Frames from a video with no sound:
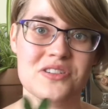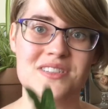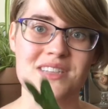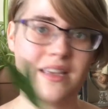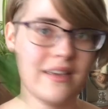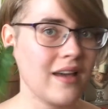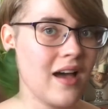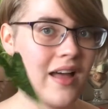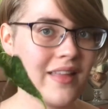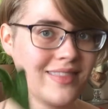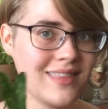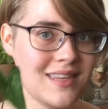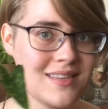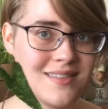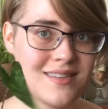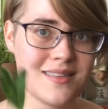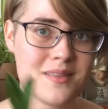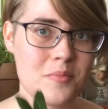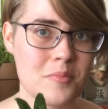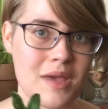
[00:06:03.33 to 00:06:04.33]
because I got these
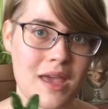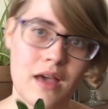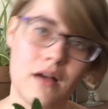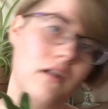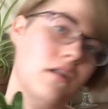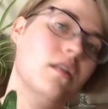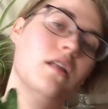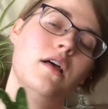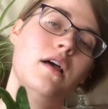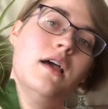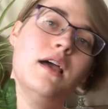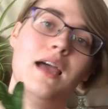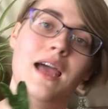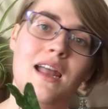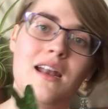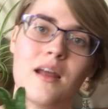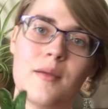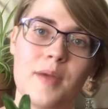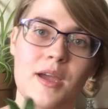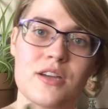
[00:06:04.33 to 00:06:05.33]
in the mail.
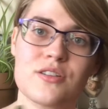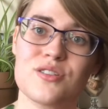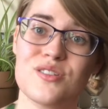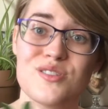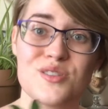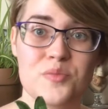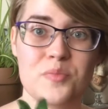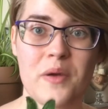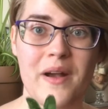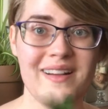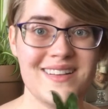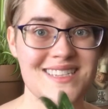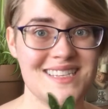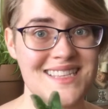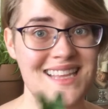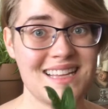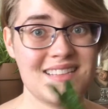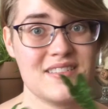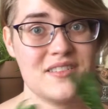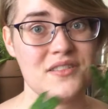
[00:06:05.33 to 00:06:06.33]
And I'm actually surprised that
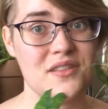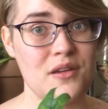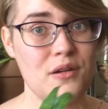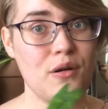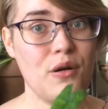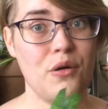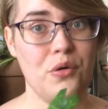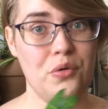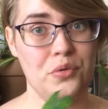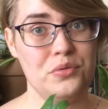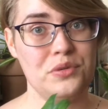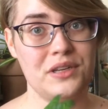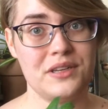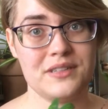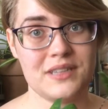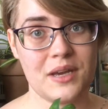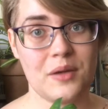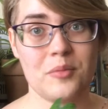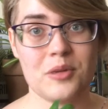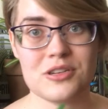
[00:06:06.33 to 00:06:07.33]
that's the only
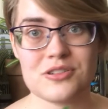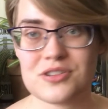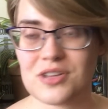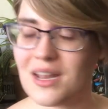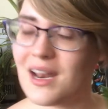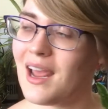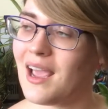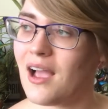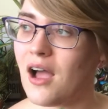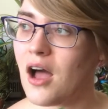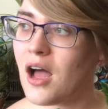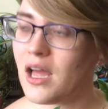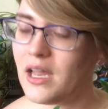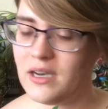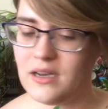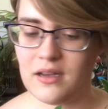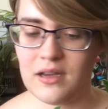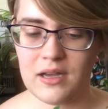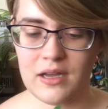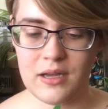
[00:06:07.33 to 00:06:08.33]
damage that I got.
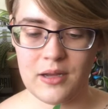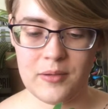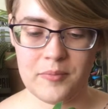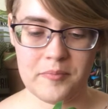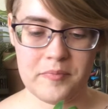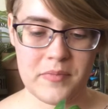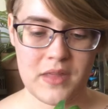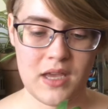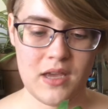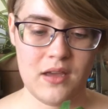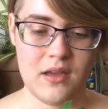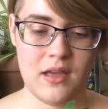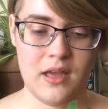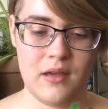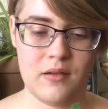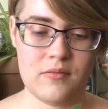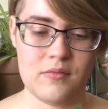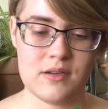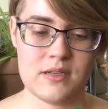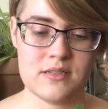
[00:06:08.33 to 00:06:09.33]

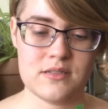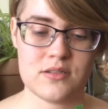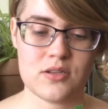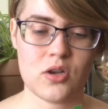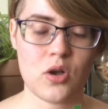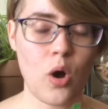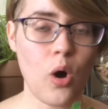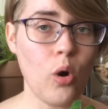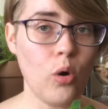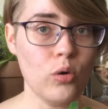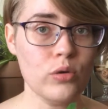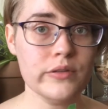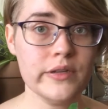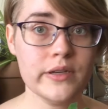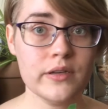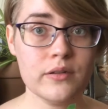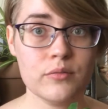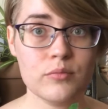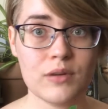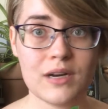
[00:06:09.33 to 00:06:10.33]
It was cold
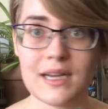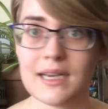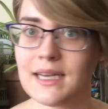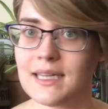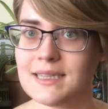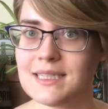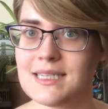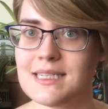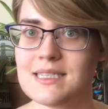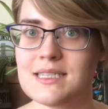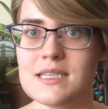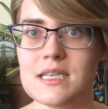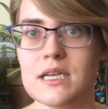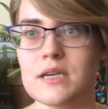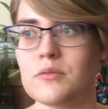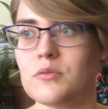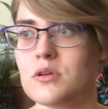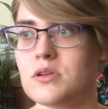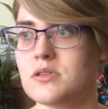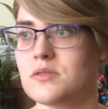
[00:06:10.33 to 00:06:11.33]
when I got these. It
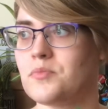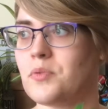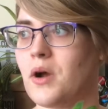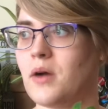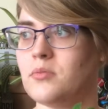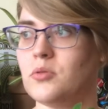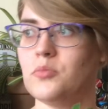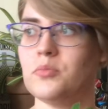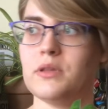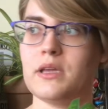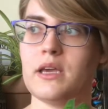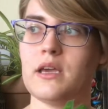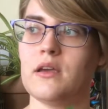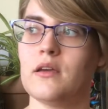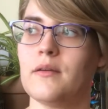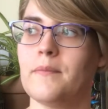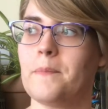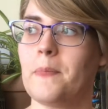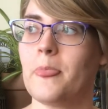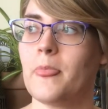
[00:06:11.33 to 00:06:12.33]
was probably,
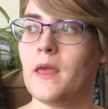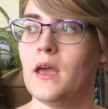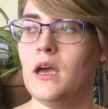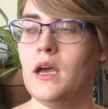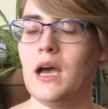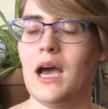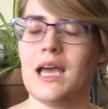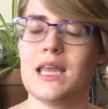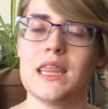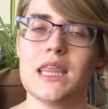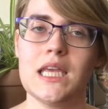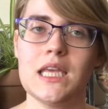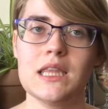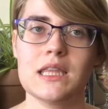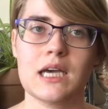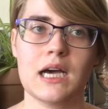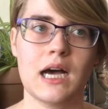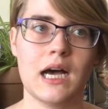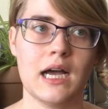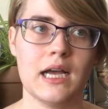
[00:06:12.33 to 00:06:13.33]
I think the
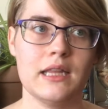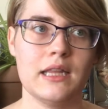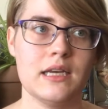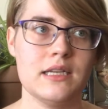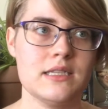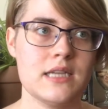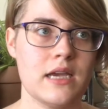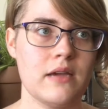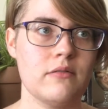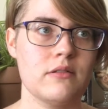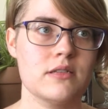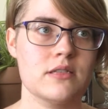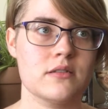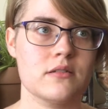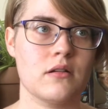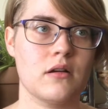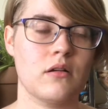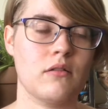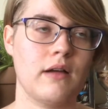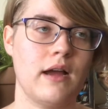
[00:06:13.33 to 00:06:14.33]
high that day was
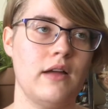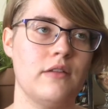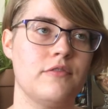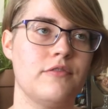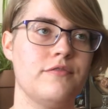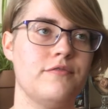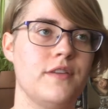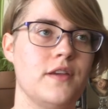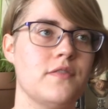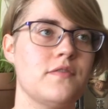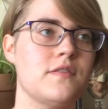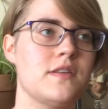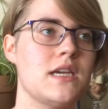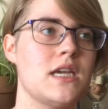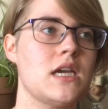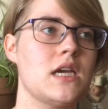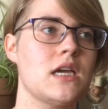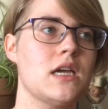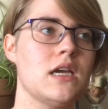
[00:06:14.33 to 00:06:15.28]
around 50,